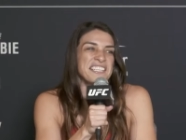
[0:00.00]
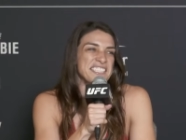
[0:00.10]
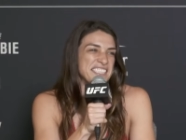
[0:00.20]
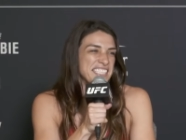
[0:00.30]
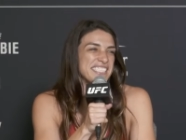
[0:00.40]

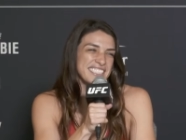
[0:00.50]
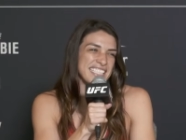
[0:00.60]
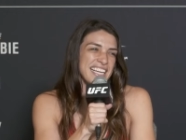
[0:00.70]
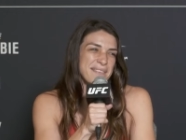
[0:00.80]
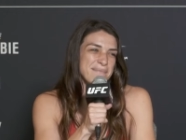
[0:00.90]
the things
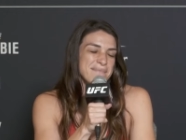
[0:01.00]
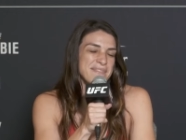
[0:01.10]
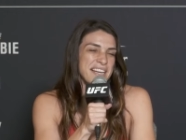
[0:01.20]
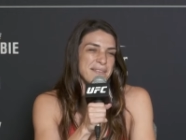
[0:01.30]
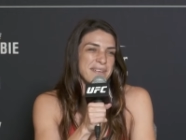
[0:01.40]
that I'm
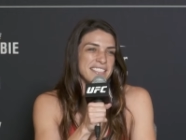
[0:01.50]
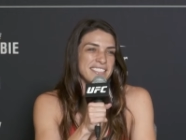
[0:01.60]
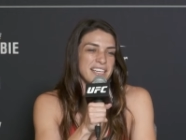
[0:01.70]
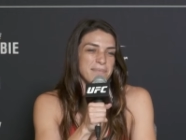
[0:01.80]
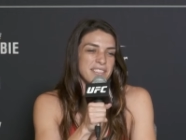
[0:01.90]
that I
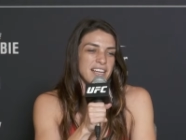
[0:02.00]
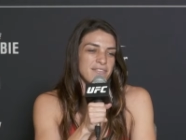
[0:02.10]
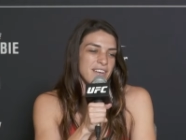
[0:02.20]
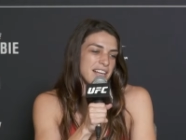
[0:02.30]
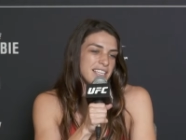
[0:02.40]
messed up in
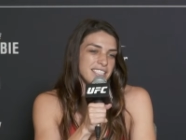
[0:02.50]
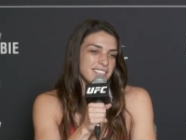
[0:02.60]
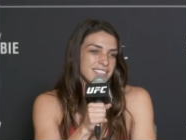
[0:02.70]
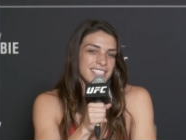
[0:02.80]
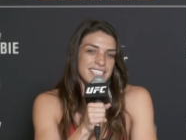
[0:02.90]
that fight,
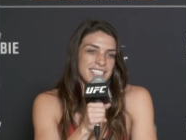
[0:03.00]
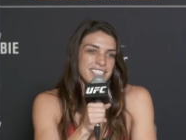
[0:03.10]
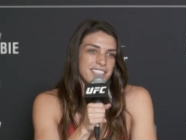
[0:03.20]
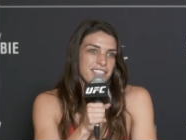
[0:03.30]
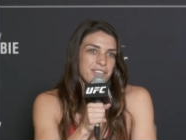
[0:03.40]
and
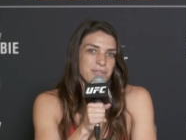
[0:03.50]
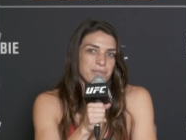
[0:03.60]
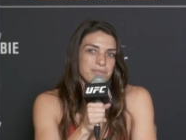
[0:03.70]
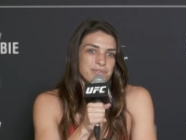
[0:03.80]
you know,